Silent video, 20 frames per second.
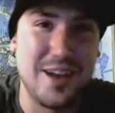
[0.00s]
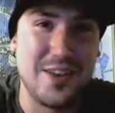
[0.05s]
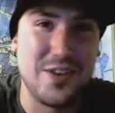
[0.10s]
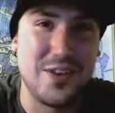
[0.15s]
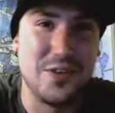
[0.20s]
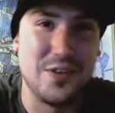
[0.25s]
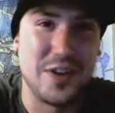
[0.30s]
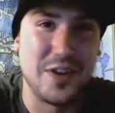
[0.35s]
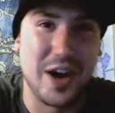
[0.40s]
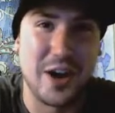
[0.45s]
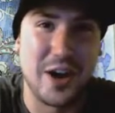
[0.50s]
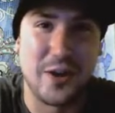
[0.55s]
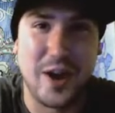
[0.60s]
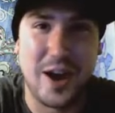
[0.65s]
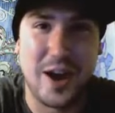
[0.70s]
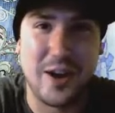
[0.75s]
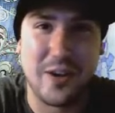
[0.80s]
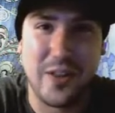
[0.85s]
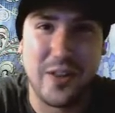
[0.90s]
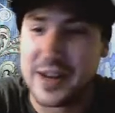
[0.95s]
you've got a
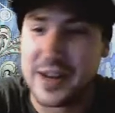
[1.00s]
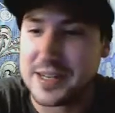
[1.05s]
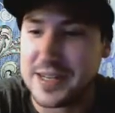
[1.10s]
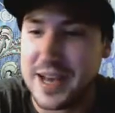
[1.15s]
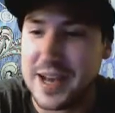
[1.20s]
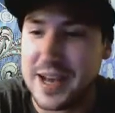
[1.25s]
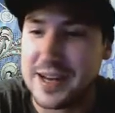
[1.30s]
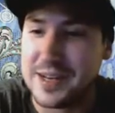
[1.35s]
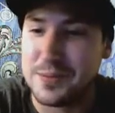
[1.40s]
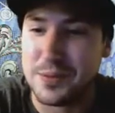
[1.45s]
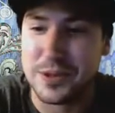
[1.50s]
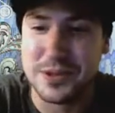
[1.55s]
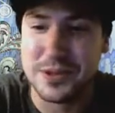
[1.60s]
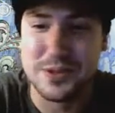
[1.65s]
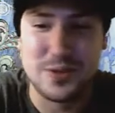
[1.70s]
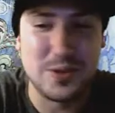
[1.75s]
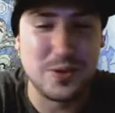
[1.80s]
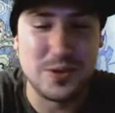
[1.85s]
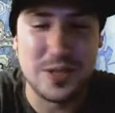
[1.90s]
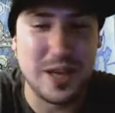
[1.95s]
rider like Taddy Blue
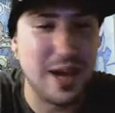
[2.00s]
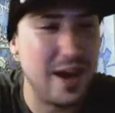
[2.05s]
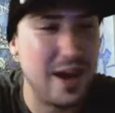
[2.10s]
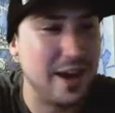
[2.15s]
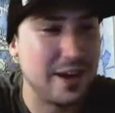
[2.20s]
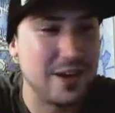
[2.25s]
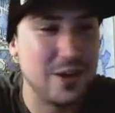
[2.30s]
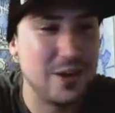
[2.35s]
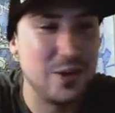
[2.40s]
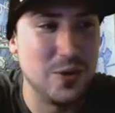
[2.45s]
Zuziak